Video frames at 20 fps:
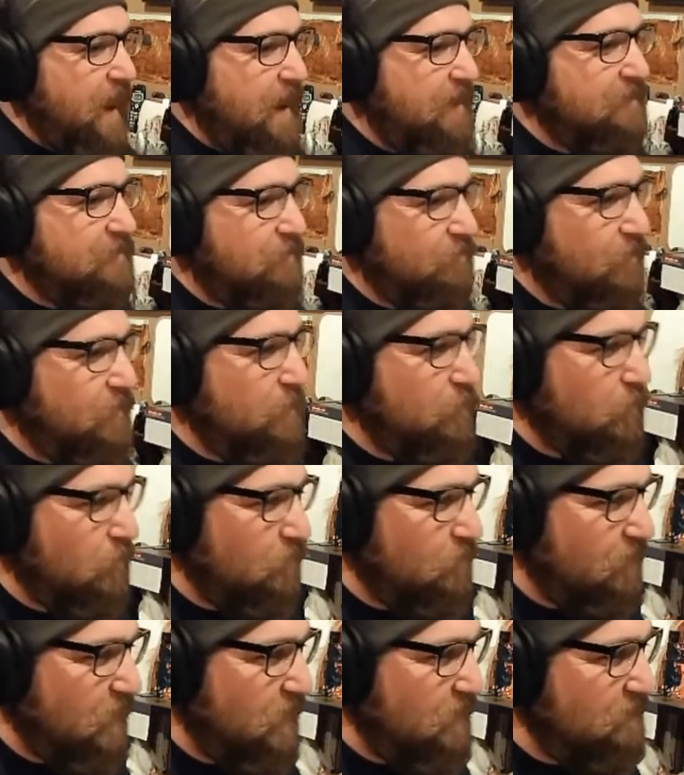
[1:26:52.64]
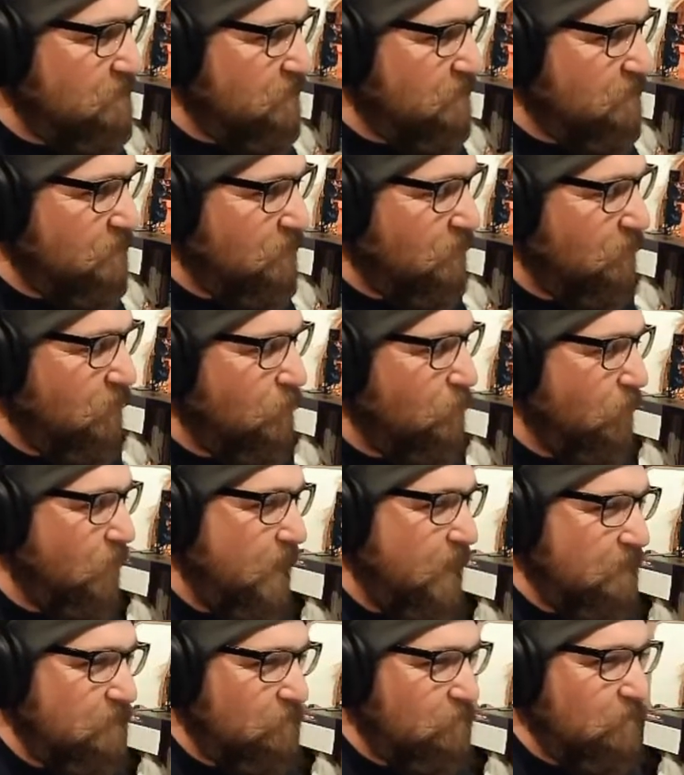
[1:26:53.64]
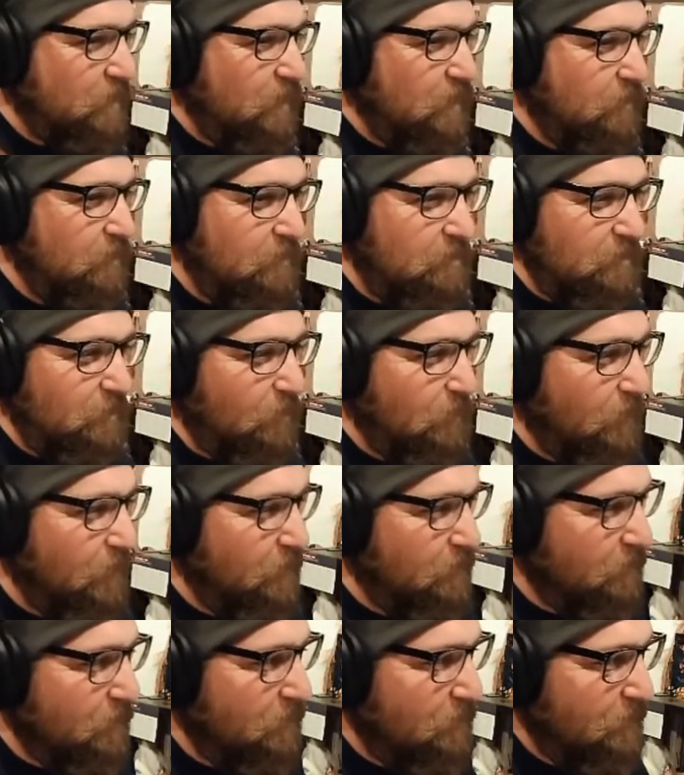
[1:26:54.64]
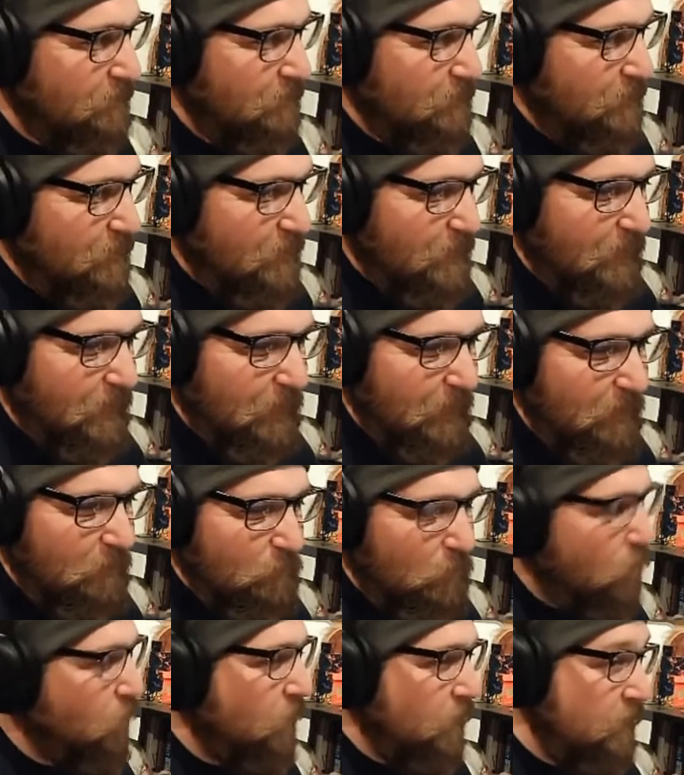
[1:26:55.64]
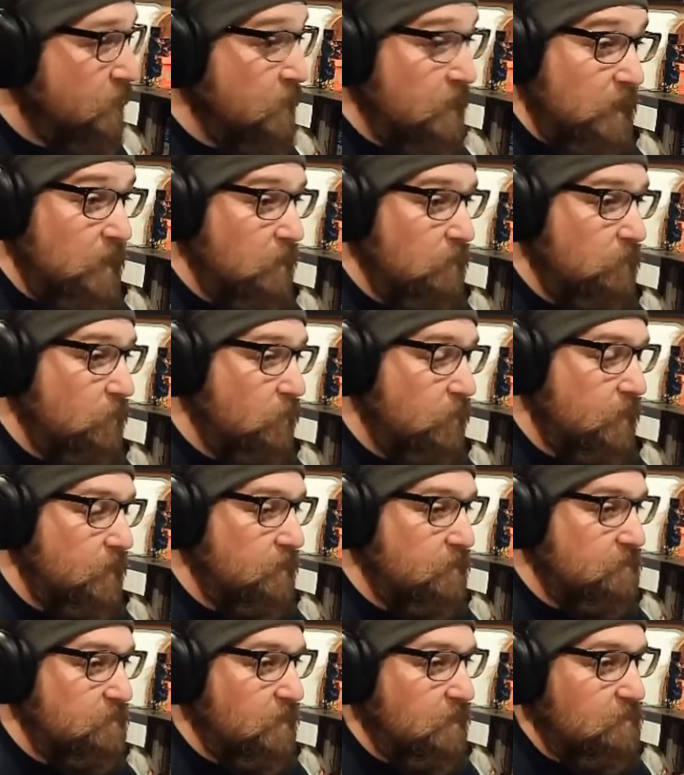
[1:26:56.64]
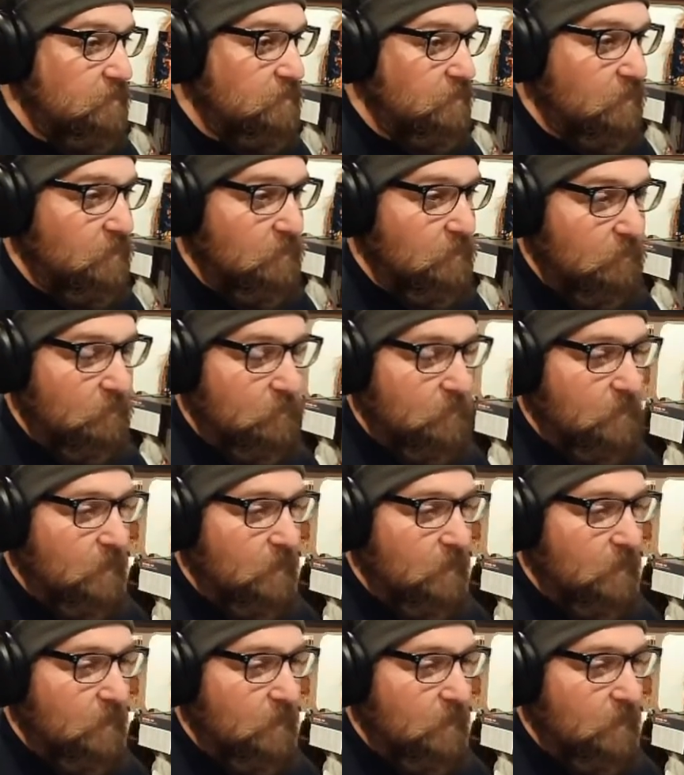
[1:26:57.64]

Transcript: actively prevent a global act of terrorism or whatever, or an inside circle,